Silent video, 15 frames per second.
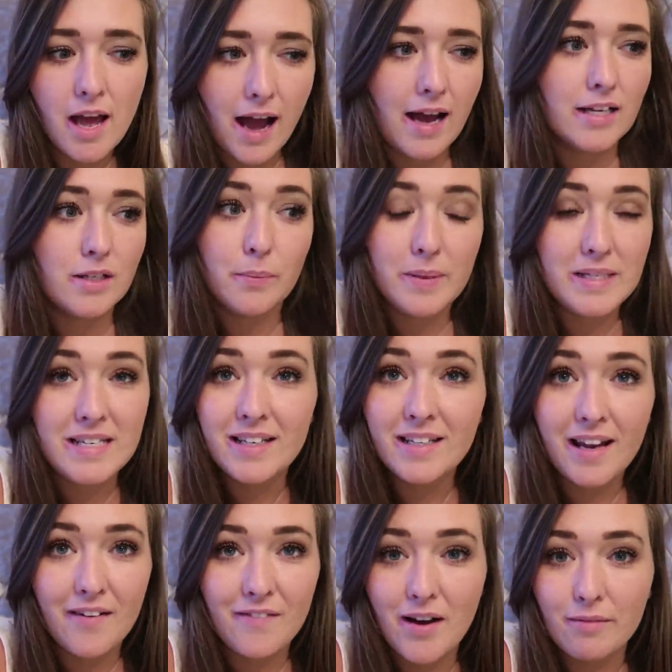And we
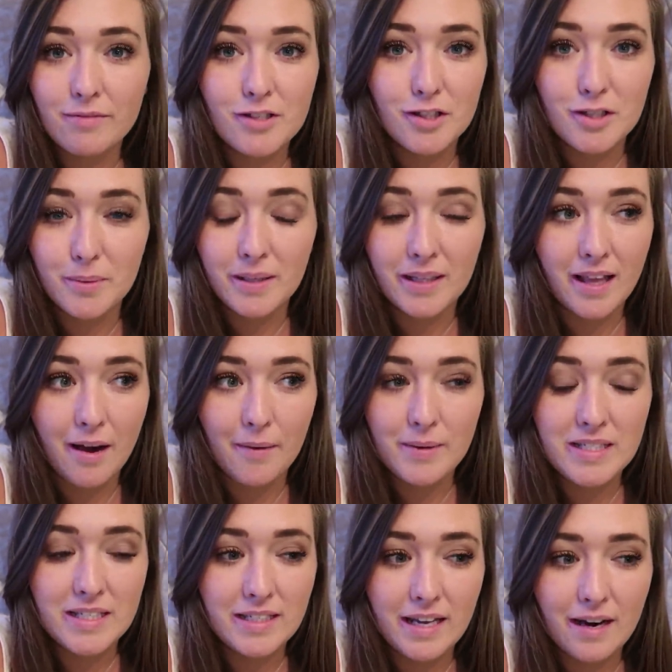didn't get round to doing that, we
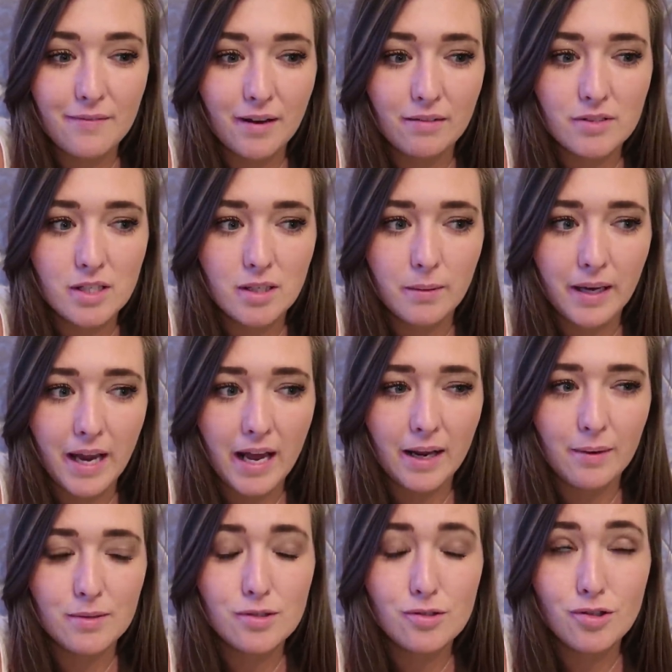didn't get round to doing it, and
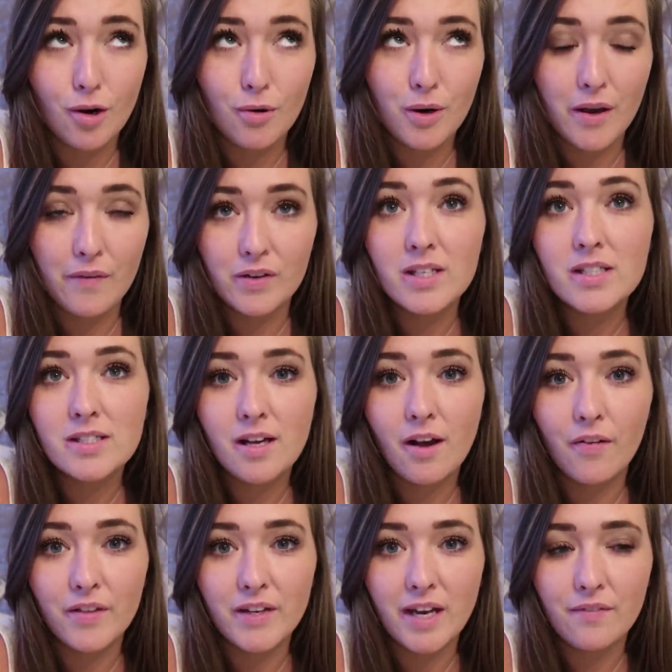I was so nervous
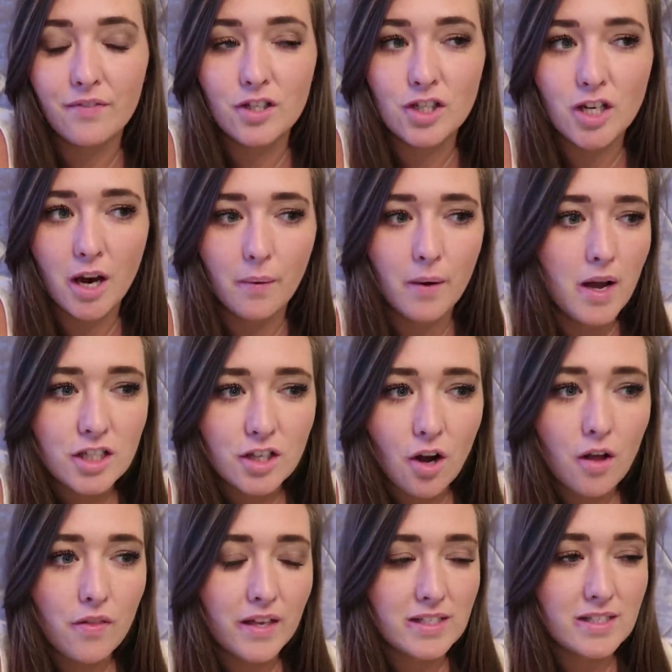on the day of the show. She
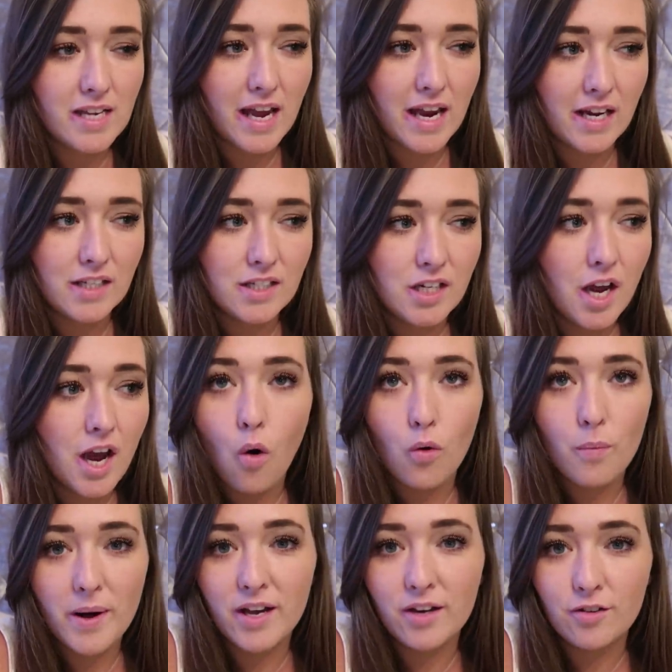got on that stage, oh
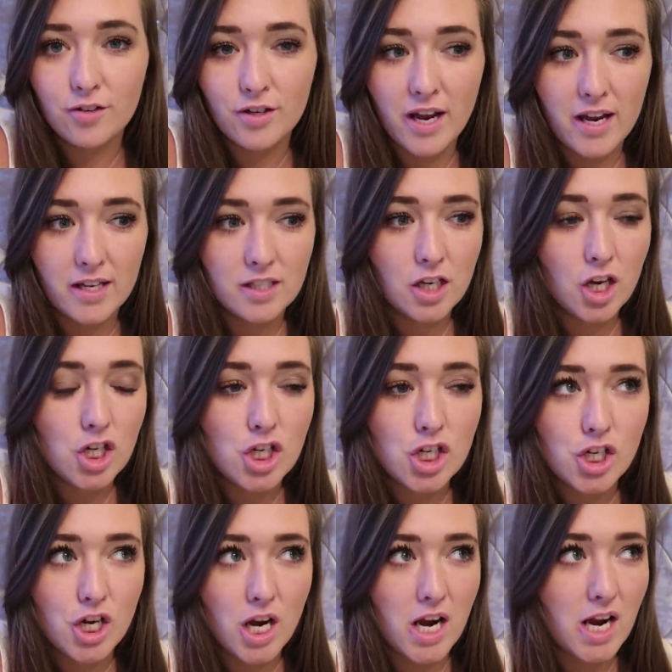my goodness,
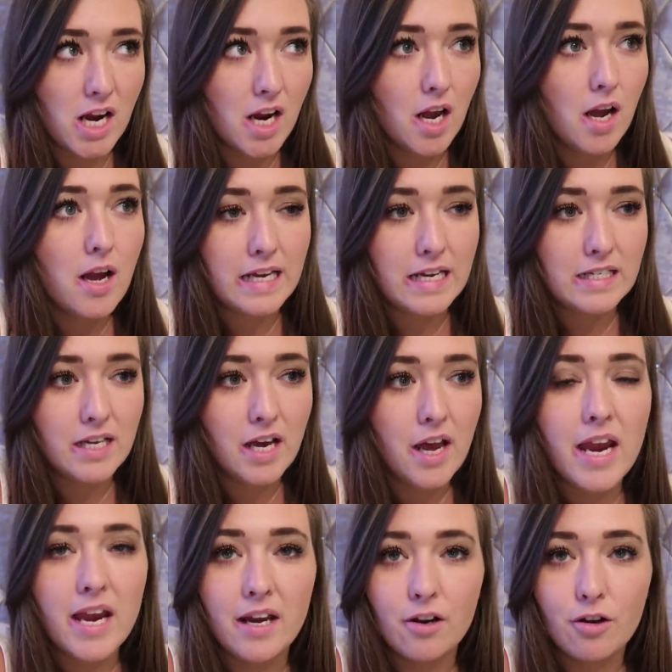she did
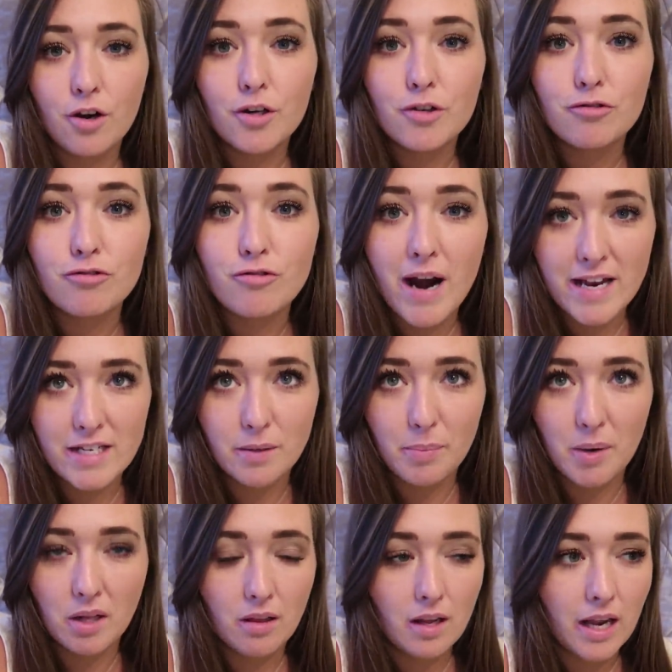
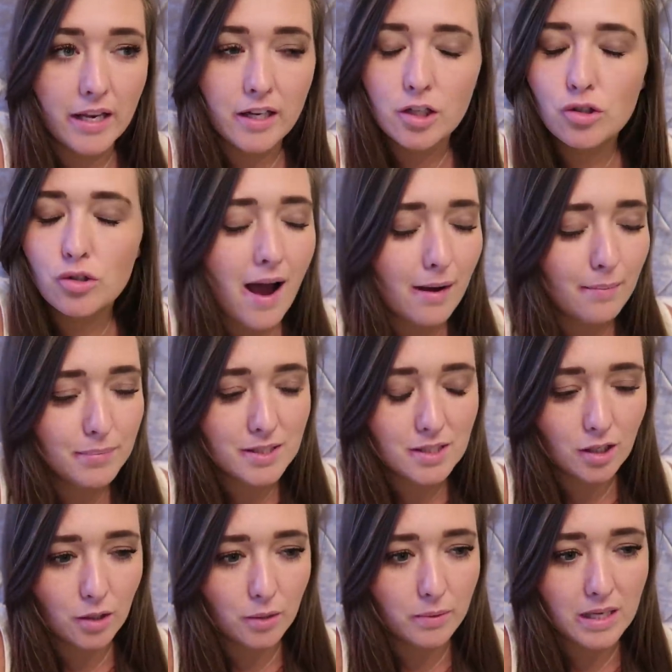incredible, like
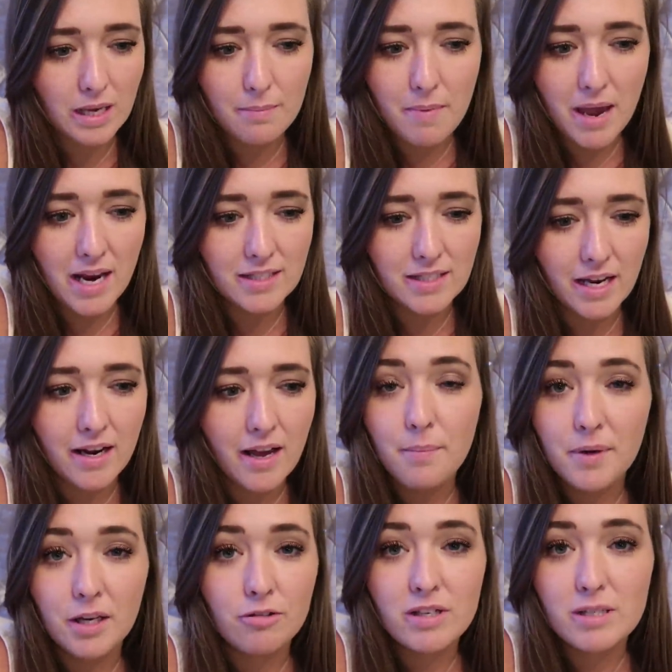absolutely amazing. I
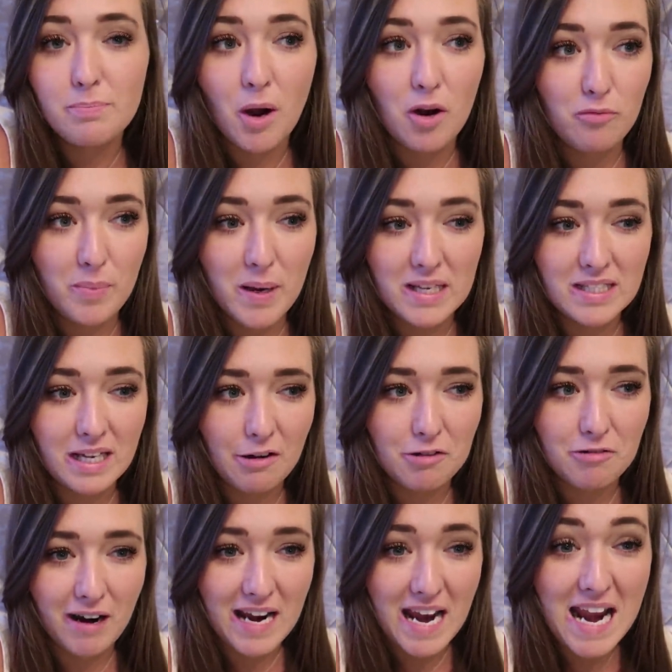mean, Chris both burst out
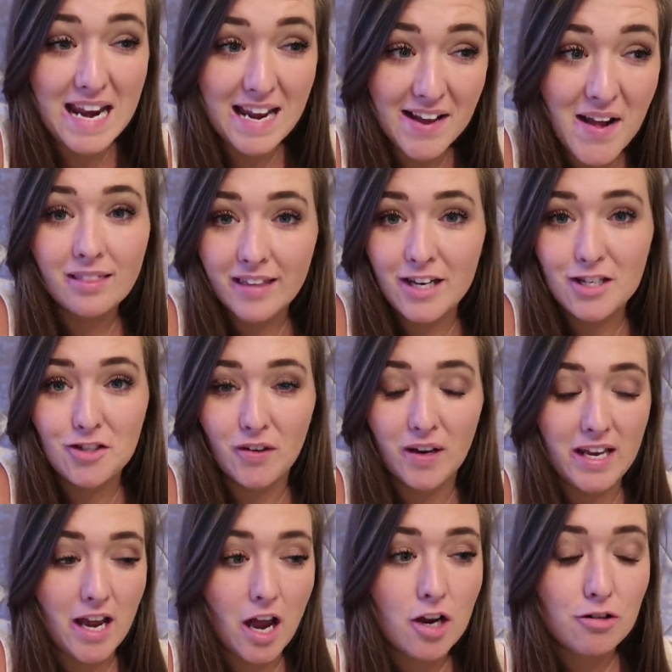crying,
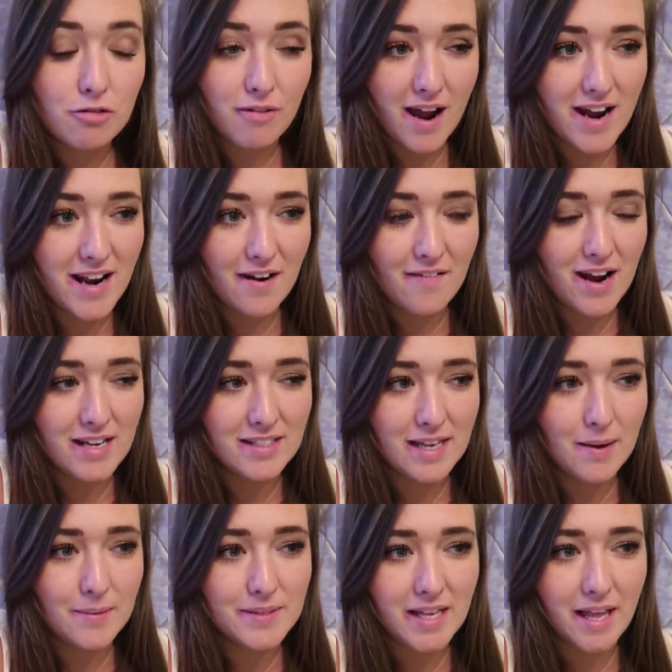literally cried our eyes
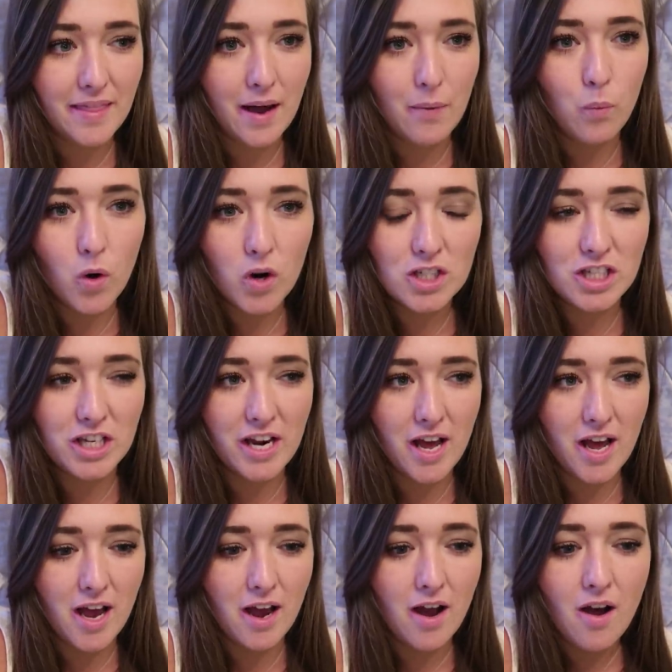out, sat there watching
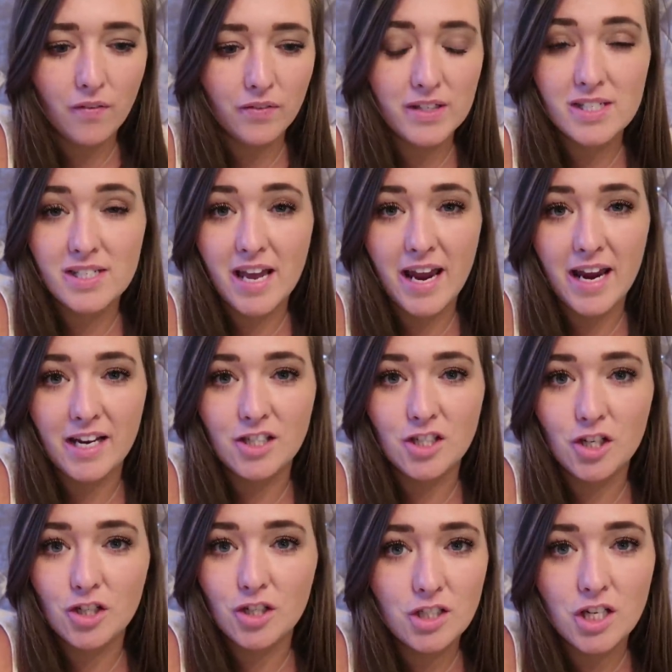her on the stage.
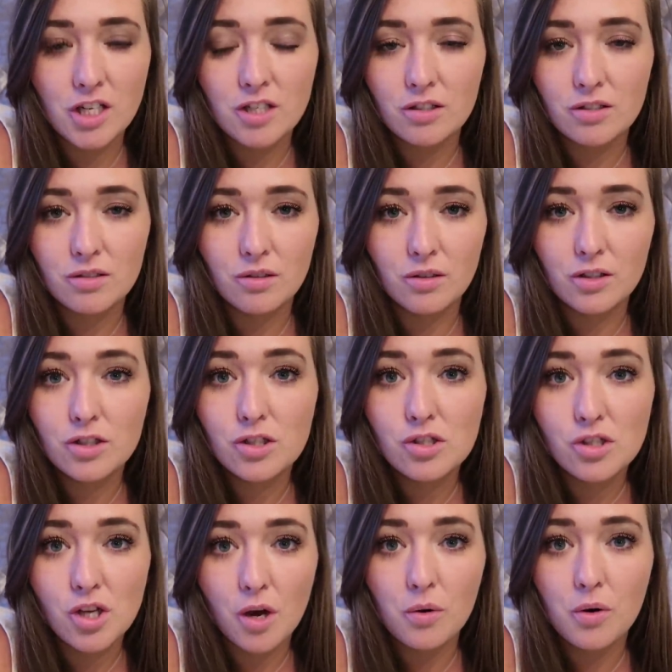She just looked
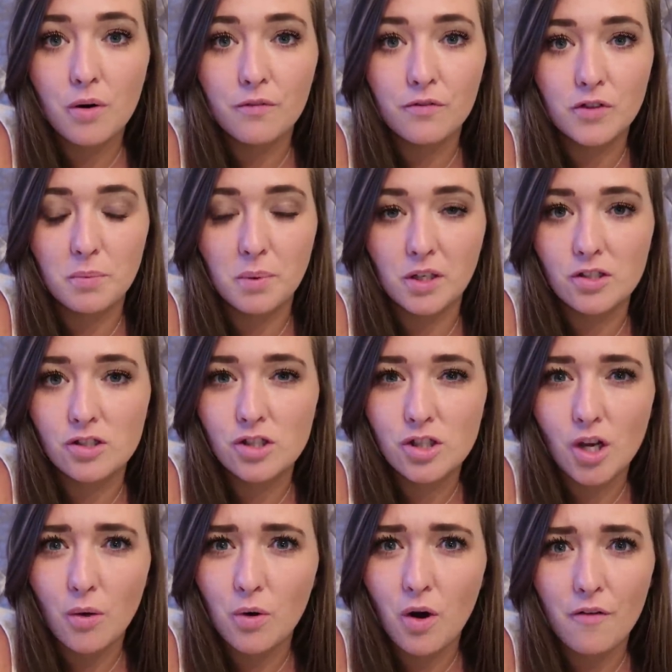so comfortable and
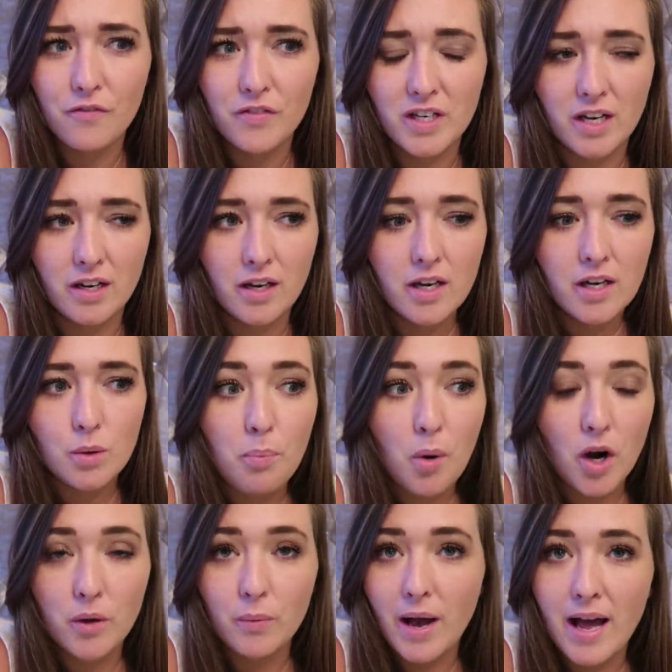so confident,
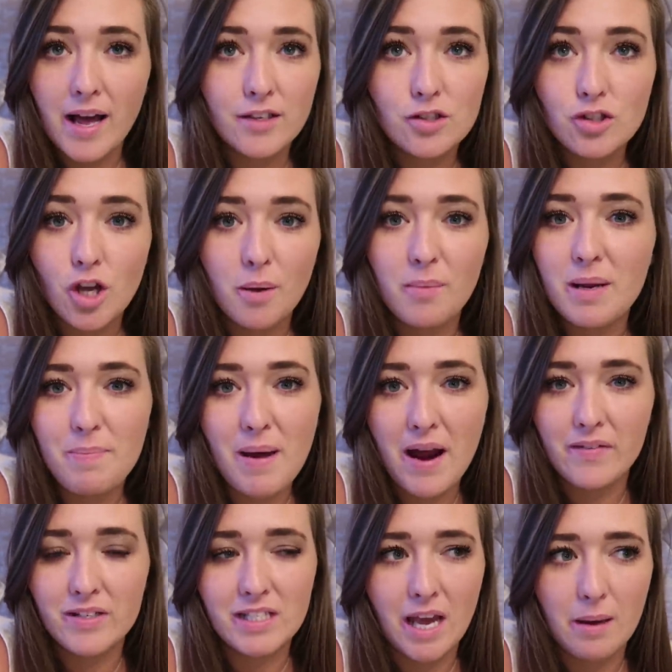point where so many
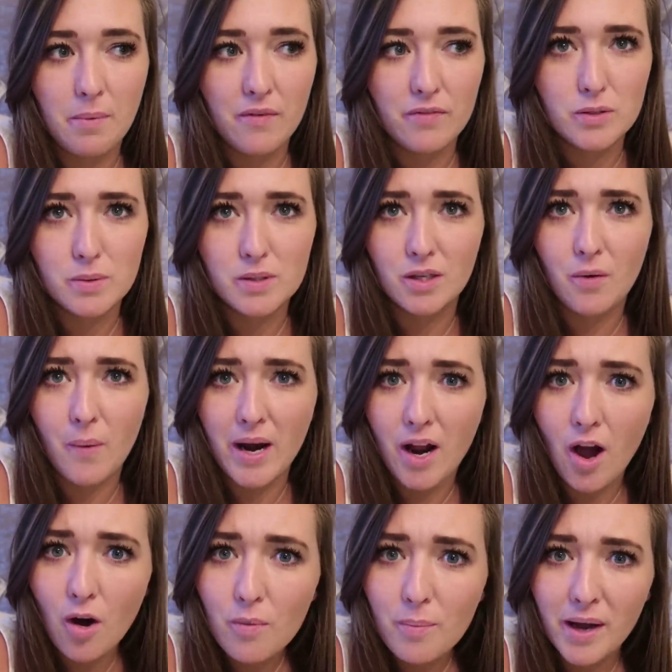parents came over to us and going,
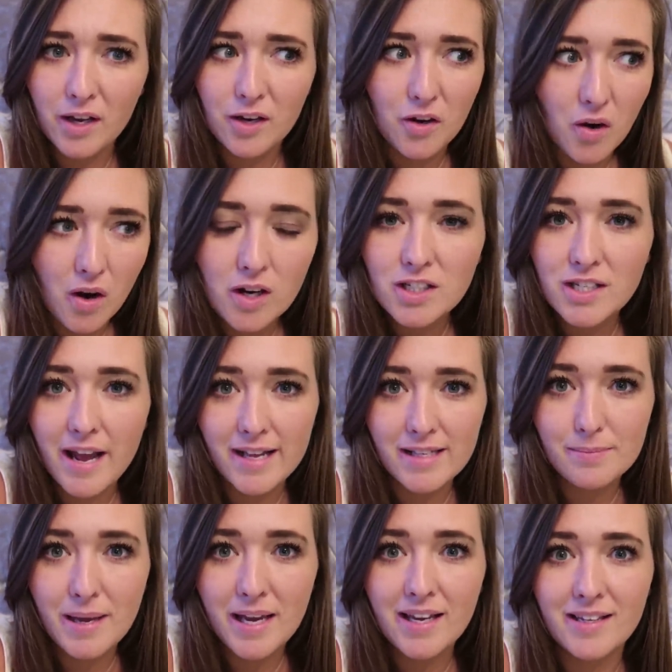oh my gosh,
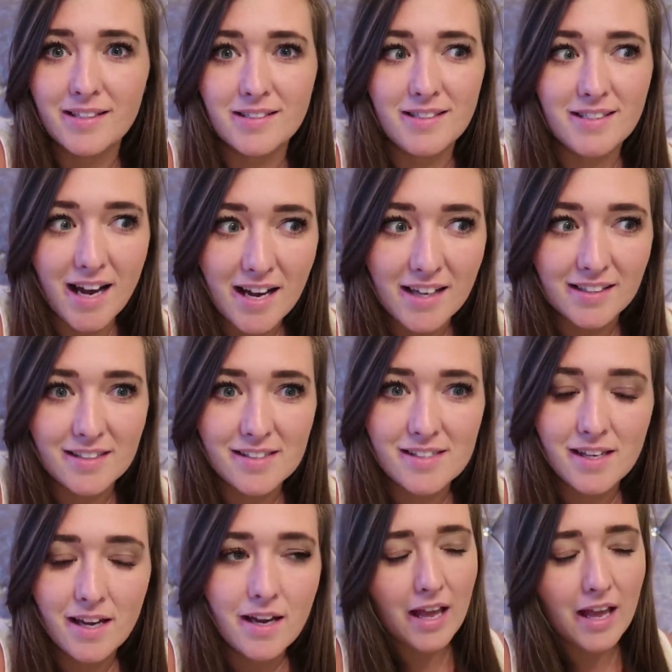Esme can dance.